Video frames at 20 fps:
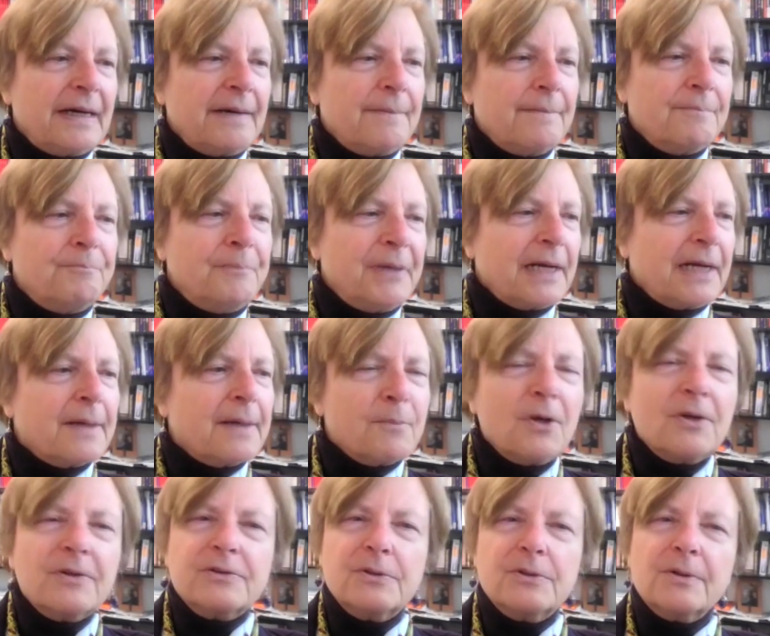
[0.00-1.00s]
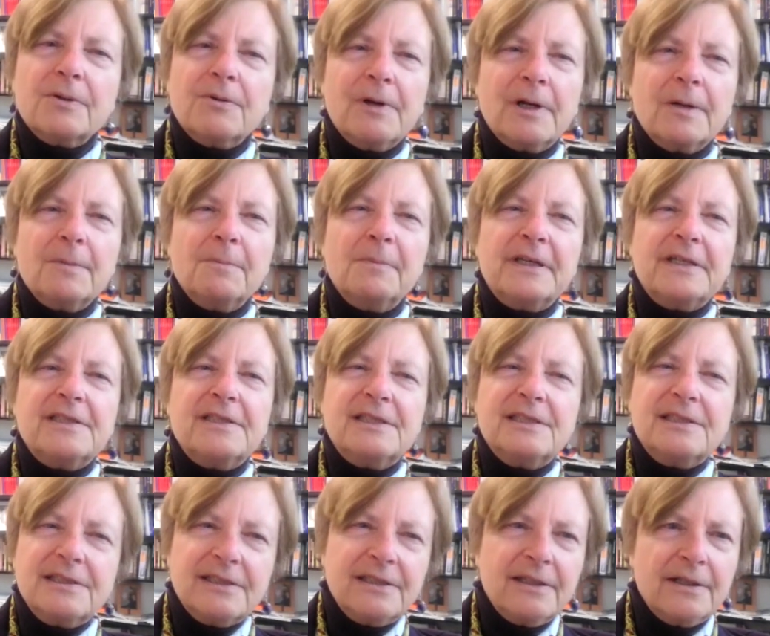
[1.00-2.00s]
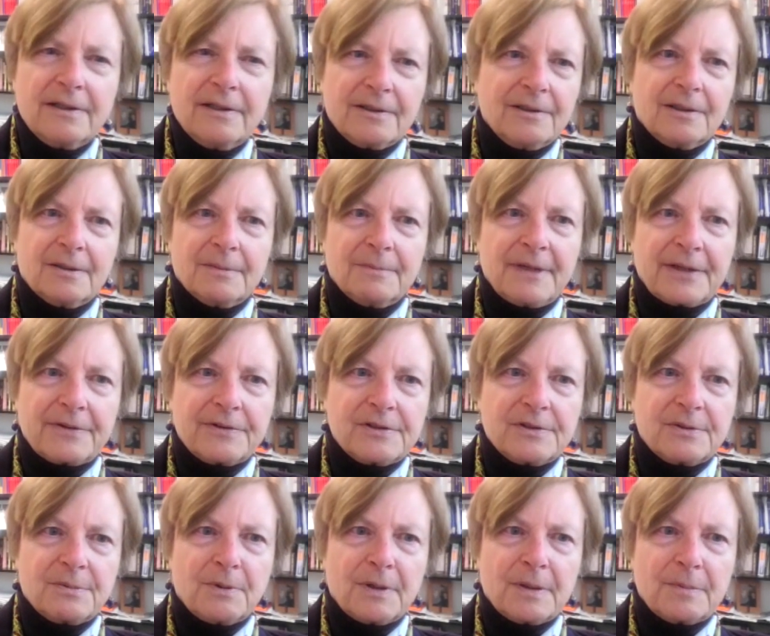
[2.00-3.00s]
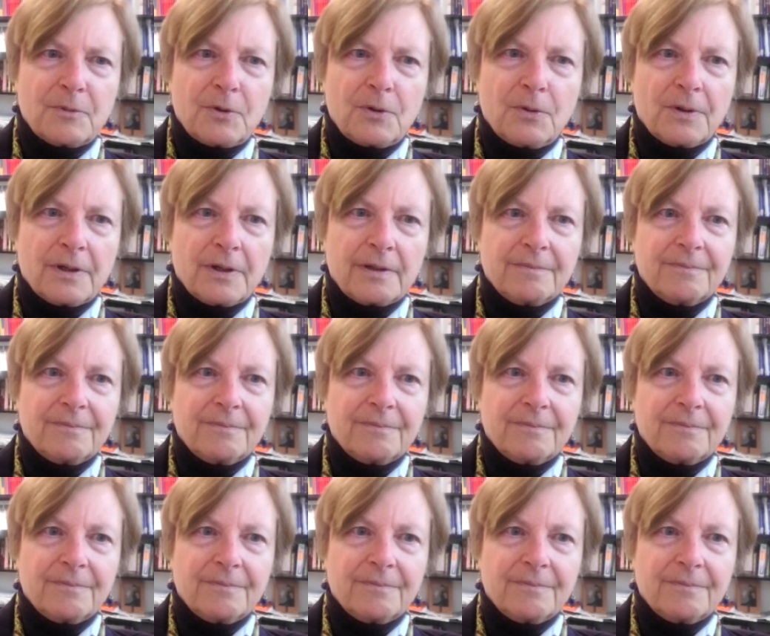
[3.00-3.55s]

but I'm also incredibly cynical about the Supreme Court.